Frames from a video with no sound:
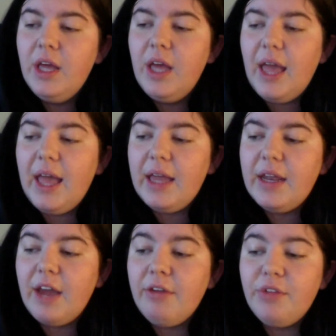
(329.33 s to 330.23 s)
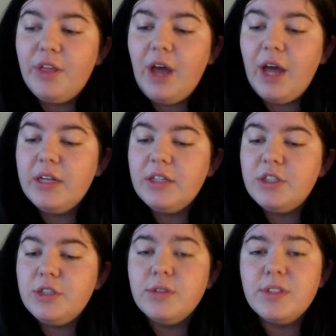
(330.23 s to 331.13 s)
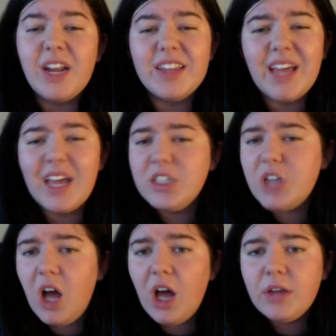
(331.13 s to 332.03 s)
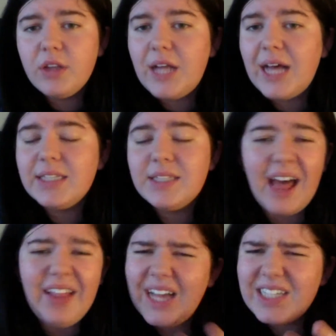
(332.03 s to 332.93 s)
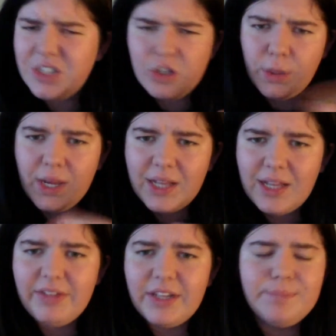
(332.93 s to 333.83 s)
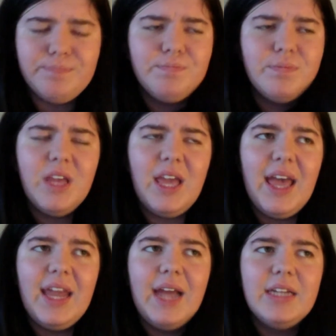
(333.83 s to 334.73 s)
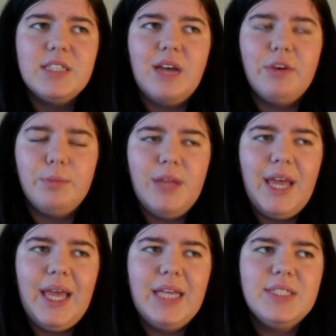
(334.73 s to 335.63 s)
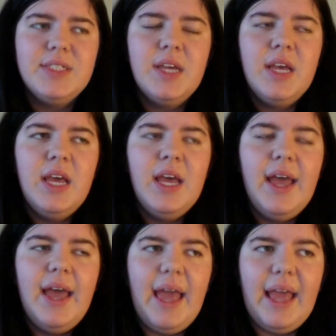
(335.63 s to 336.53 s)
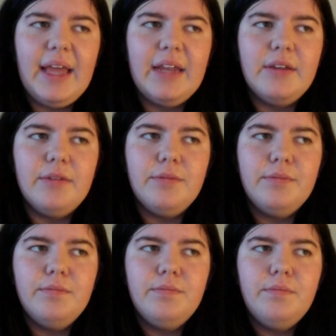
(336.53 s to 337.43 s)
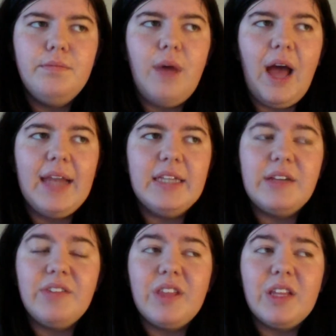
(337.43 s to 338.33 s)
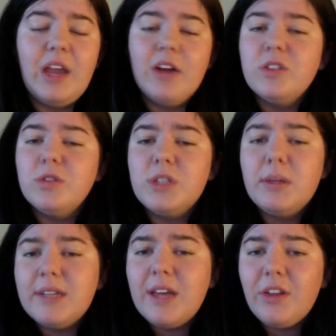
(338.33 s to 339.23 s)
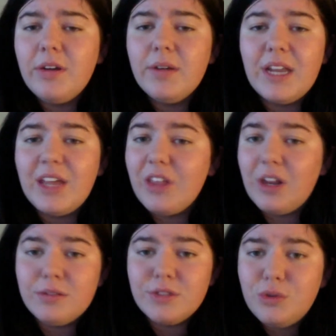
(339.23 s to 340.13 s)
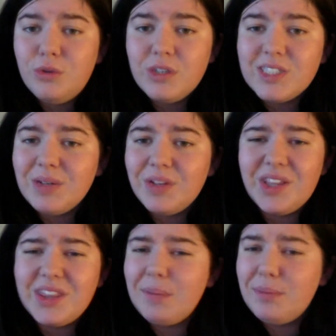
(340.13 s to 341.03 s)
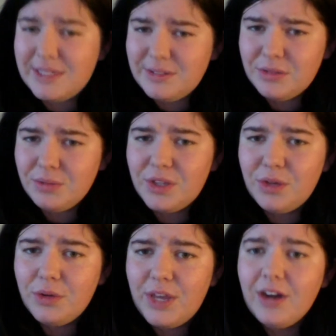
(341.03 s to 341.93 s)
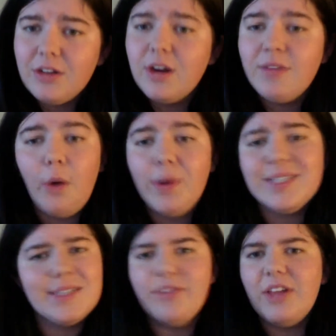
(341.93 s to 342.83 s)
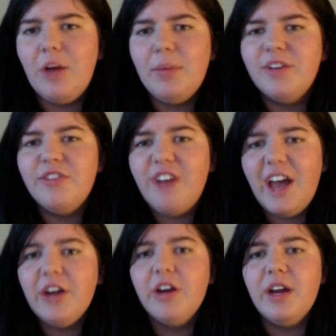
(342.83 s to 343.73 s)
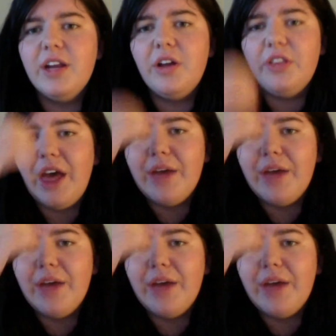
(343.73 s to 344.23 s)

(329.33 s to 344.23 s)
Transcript: and I really got into Sonic the Hedgehog that last year, 2011, and I discovered Blaze, and I discovered that the characters were shipped together, and I thought it was cool because I really thought that Blaze was a really cool character. I've always loved the element of fire and all that.